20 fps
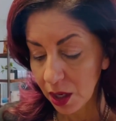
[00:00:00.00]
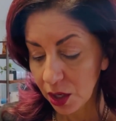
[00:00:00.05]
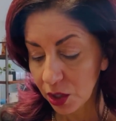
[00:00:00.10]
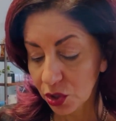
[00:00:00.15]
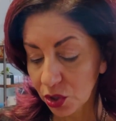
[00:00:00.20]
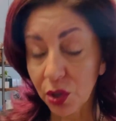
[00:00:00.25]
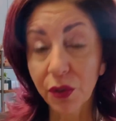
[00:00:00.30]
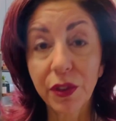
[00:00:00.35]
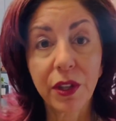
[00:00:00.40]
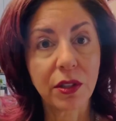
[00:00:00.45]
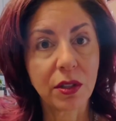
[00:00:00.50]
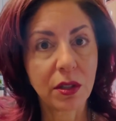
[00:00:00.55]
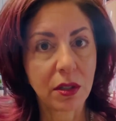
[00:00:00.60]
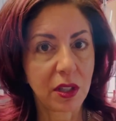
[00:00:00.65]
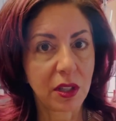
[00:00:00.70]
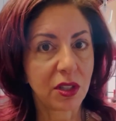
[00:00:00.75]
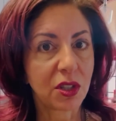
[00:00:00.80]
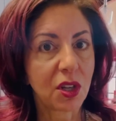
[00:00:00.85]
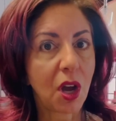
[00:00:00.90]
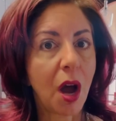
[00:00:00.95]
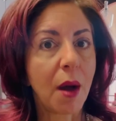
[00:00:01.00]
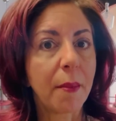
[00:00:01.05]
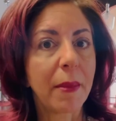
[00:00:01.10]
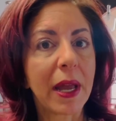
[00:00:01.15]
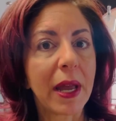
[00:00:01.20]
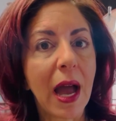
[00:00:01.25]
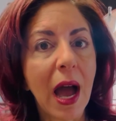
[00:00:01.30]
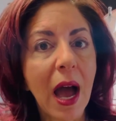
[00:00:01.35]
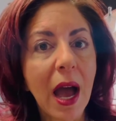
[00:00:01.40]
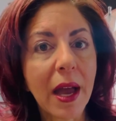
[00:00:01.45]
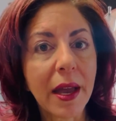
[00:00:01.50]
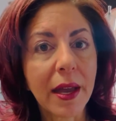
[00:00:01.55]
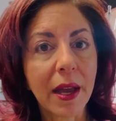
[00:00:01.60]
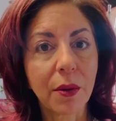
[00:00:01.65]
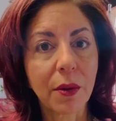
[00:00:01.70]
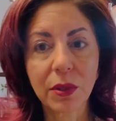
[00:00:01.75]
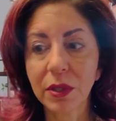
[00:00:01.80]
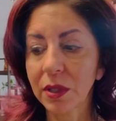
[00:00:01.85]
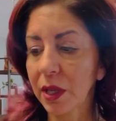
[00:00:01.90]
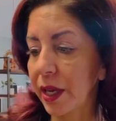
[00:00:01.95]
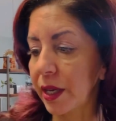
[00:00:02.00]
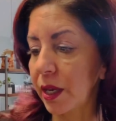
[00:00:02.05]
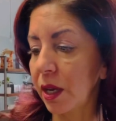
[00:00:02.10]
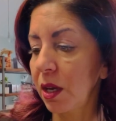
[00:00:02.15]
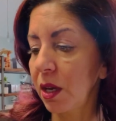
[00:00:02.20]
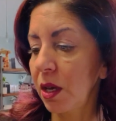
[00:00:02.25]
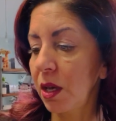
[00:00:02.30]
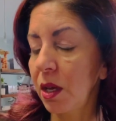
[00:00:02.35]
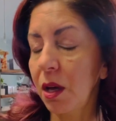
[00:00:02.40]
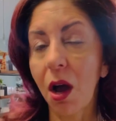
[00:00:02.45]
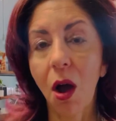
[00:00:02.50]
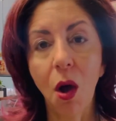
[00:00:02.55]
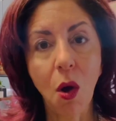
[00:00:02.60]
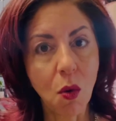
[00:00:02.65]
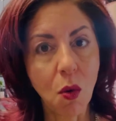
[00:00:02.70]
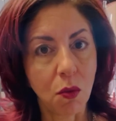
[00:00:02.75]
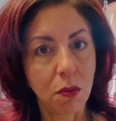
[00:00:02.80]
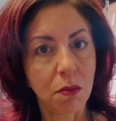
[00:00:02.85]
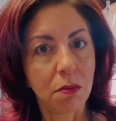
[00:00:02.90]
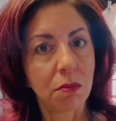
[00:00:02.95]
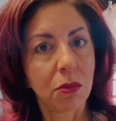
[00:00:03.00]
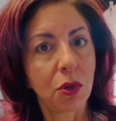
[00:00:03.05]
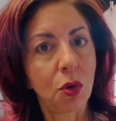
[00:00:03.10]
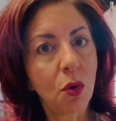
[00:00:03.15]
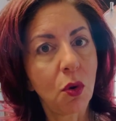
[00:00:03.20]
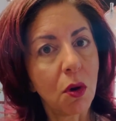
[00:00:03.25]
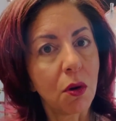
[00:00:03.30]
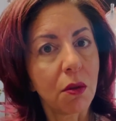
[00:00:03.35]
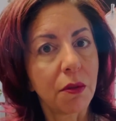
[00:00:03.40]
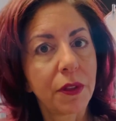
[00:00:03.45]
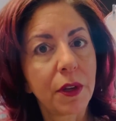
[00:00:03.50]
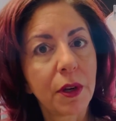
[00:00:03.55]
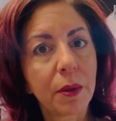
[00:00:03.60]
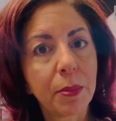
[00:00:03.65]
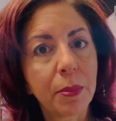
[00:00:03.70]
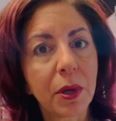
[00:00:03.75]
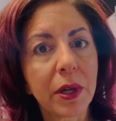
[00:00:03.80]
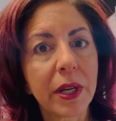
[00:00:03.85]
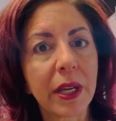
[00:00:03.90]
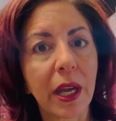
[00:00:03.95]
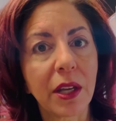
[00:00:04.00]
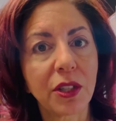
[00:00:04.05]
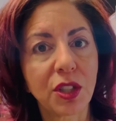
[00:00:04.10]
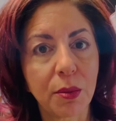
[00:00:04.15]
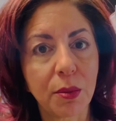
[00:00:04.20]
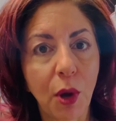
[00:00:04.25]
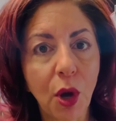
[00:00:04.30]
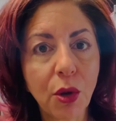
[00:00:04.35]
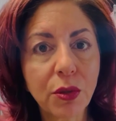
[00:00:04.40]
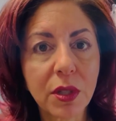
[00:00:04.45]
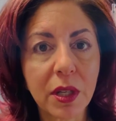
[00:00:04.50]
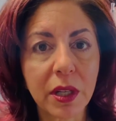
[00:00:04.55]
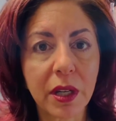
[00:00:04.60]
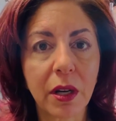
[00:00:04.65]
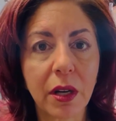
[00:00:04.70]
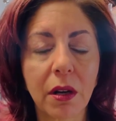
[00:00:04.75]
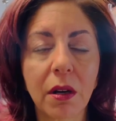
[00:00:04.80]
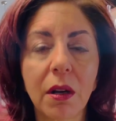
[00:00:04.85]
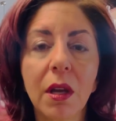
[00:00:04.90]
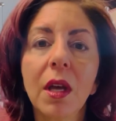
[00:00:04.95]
So this caught my eye. I was like, oh, cool, they're putting HMOs in here.